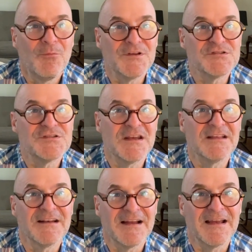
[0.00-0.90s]
This
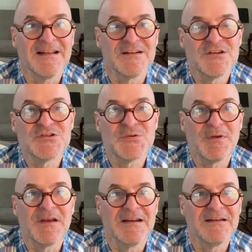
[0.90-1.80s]
thing that I had
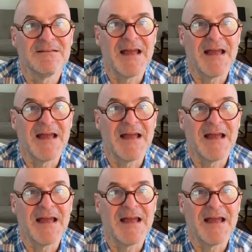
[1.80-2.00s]
anticipated